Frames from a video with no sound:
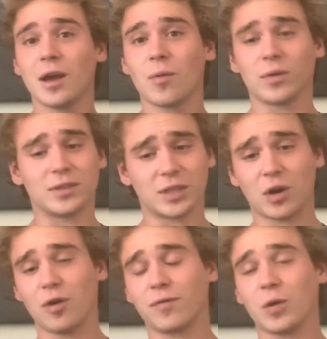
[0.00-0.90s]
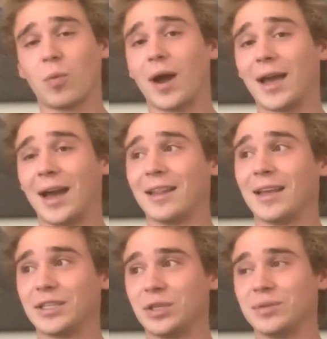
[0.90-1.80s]
Wanted to go over why I
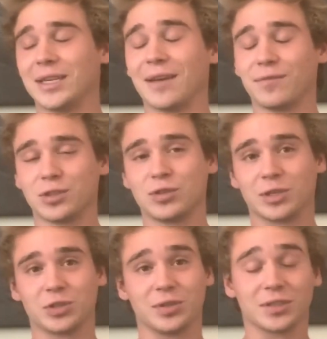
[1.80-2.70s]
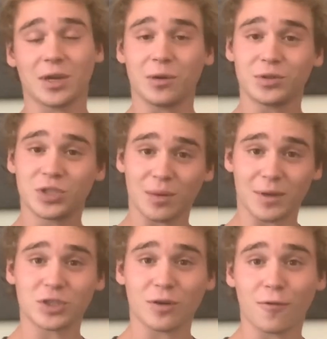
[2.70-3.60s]
like using infrastructure as code so
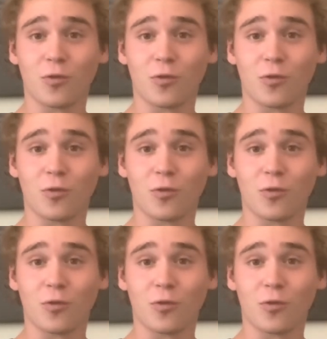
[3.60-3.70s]
much